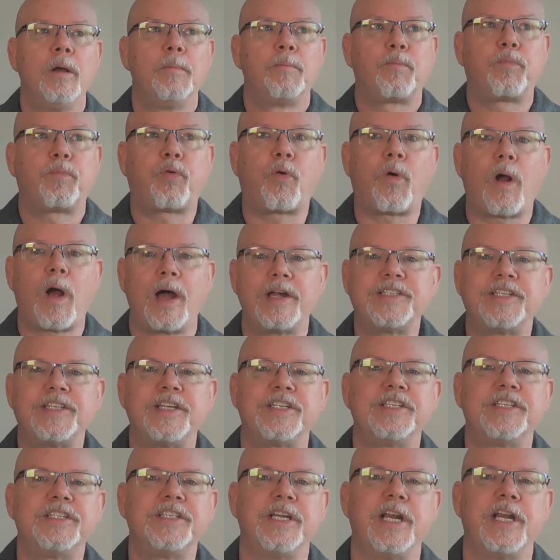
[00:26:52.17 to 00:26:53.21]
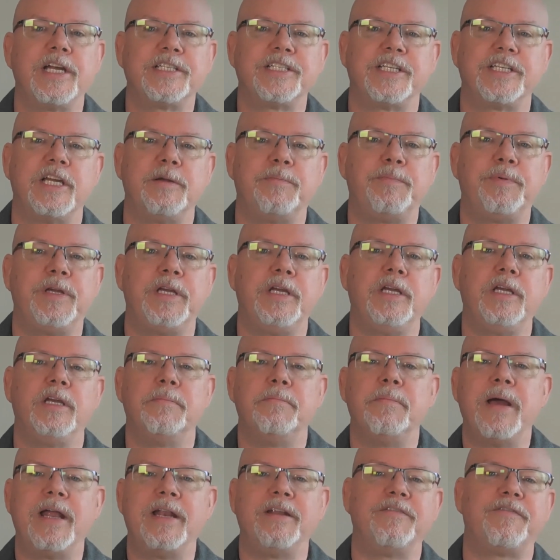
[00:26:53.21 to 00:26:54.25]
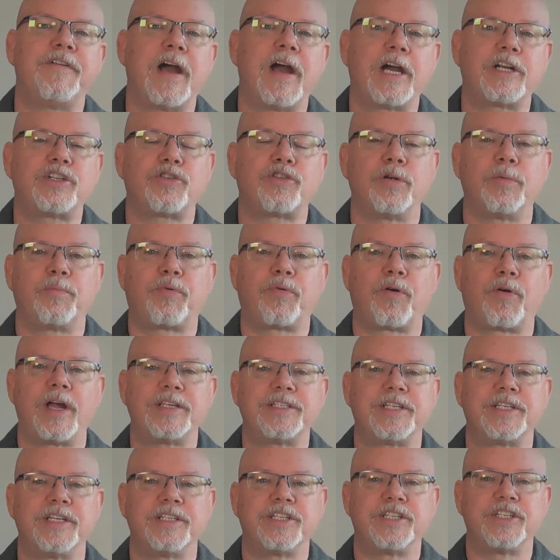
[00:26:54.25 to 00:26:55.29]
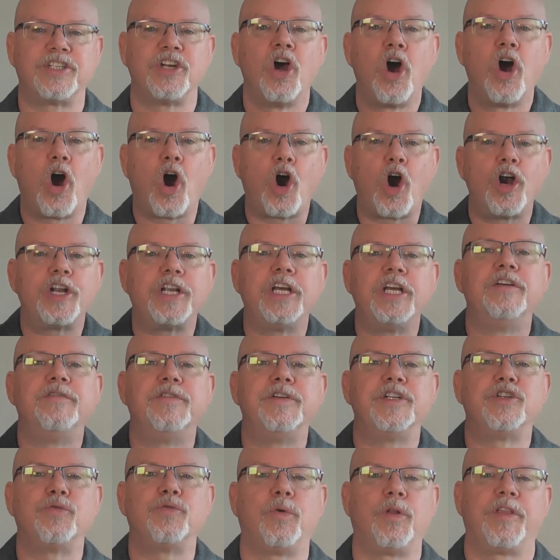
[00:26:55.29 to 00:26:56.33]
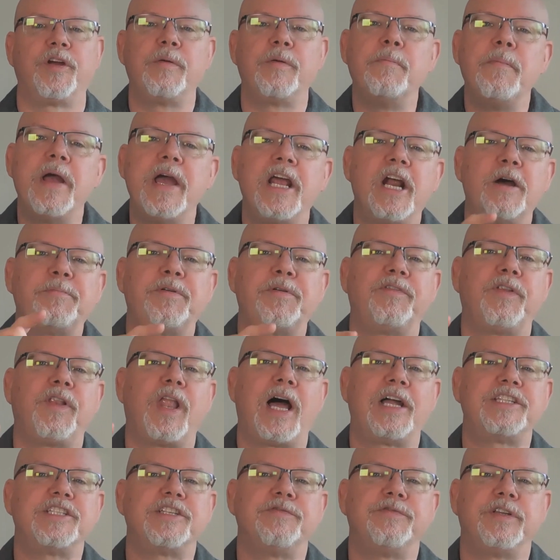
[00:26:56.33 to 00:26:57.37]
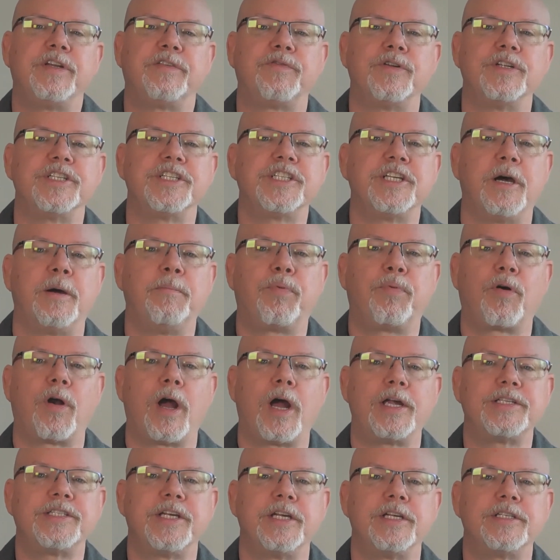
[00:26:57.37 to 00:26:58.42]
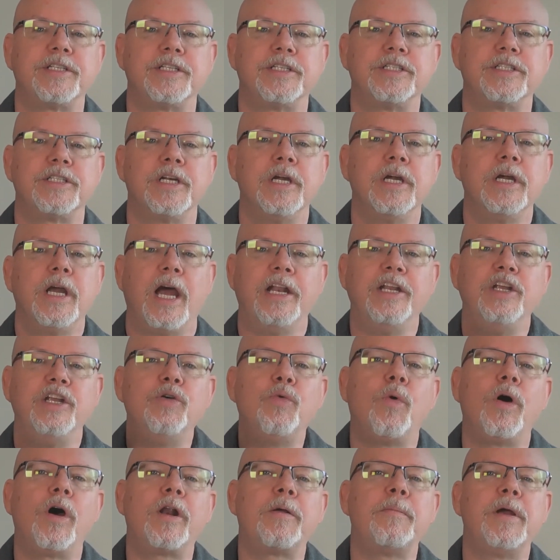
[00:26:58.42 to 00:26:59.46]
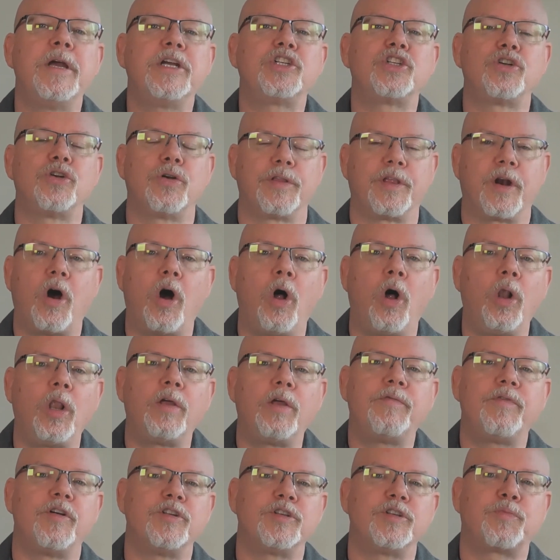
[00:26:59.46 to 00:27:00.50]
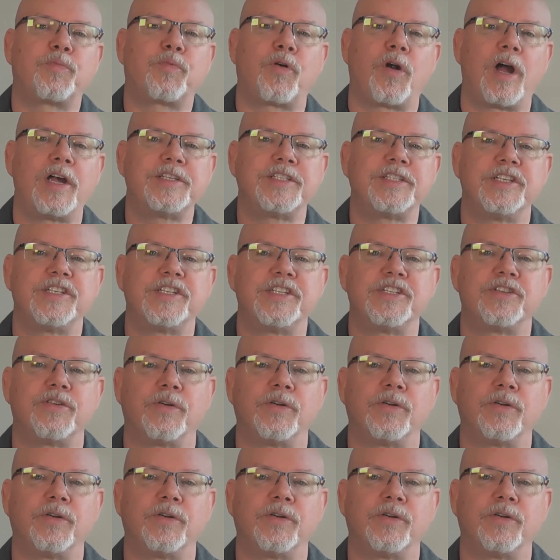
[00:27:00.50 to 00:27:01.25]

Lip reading: processes in SAP and manufacturing processes aren't individual. They're made up of lots of different sub-processes. And you want to make sure that all of those processes